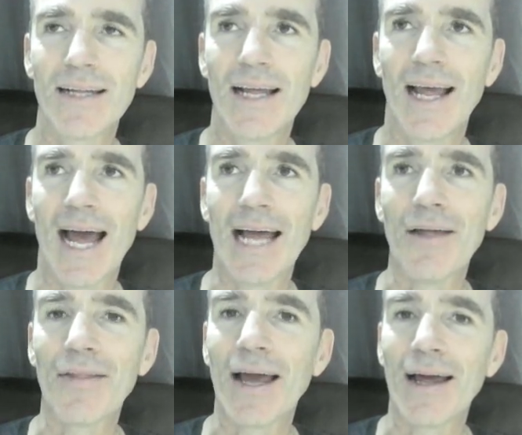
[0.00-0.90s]

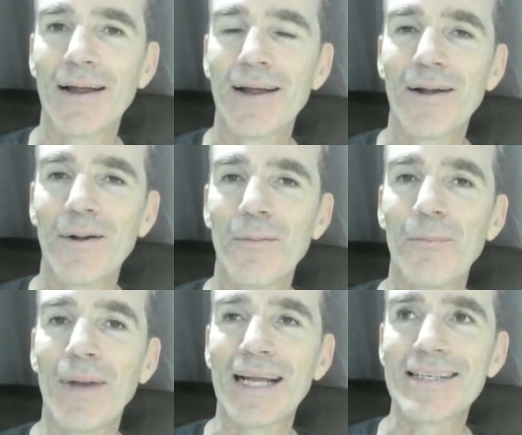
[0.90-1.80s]
Another
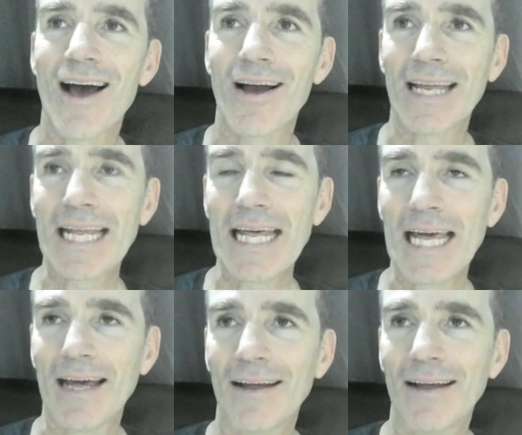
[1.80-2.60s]
big target here